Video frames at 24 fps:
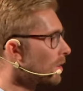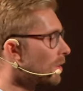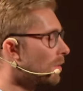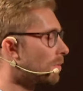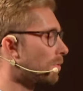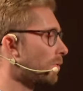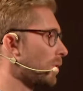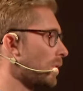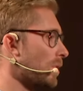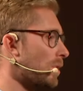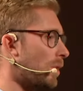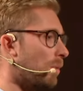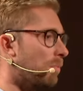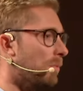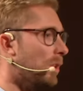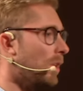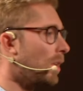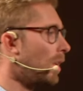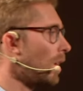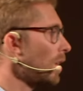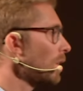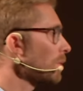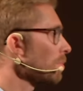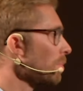for example,
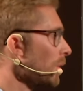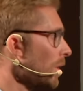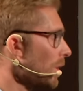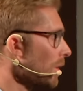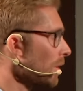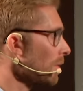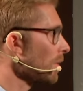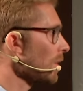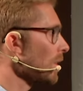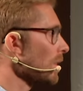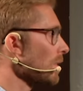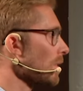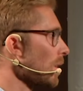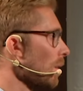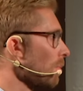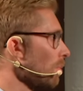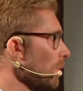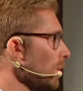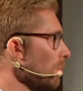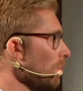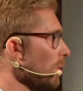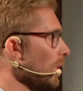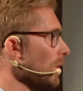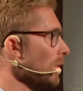the last part of the
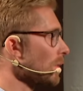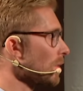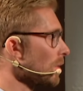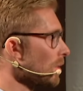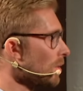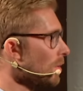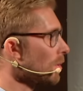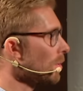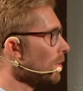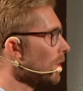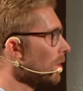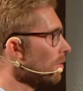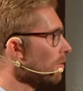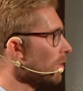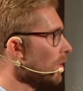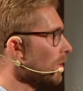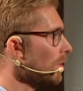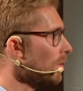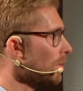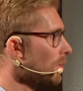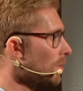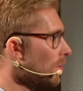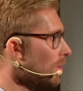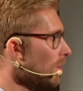assembly because it's too
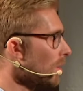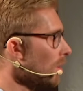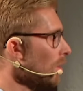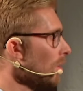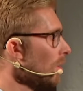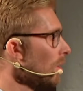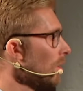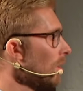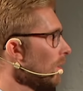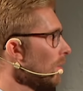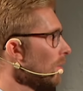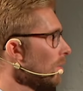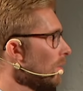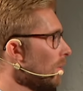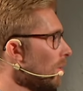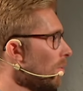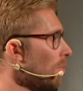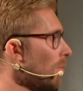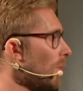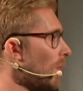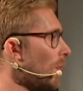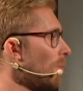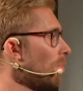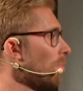difficult
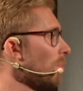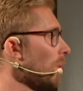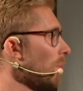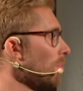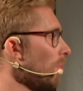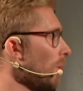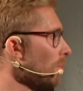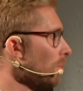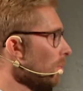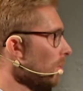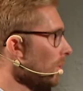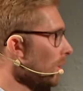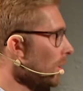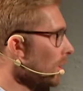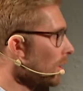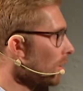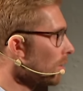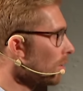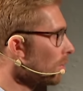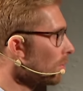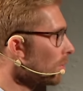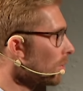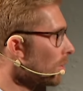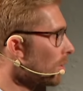to implement with
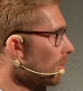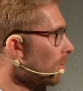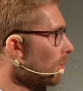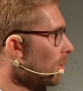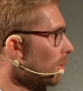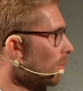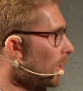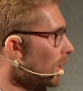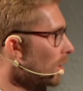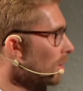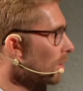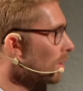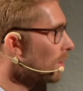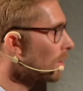a robot.